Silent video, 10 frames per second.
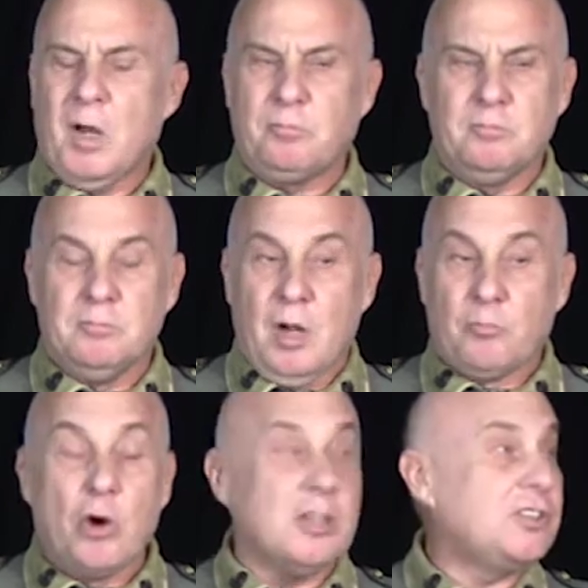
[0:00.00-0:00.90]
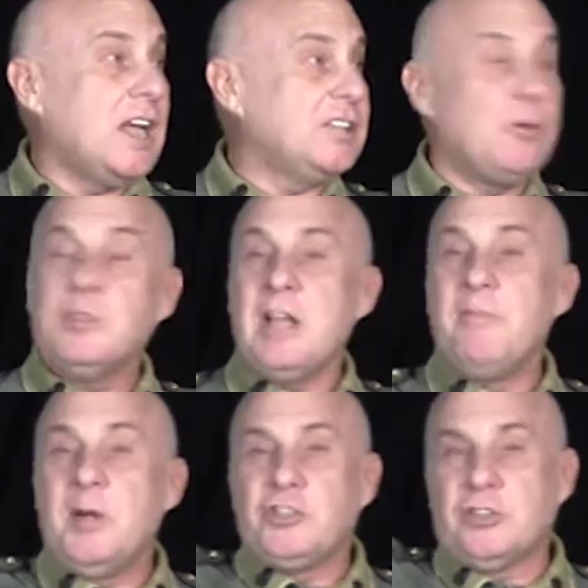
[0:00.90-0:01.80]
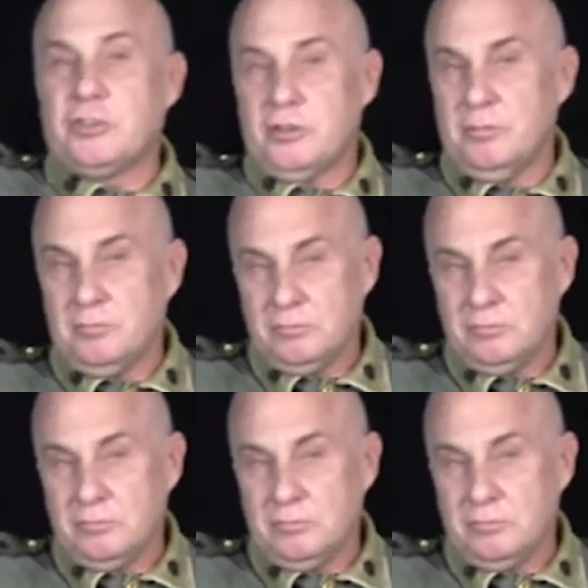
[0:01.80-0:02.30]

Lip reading: But Brutus says he was ambitious.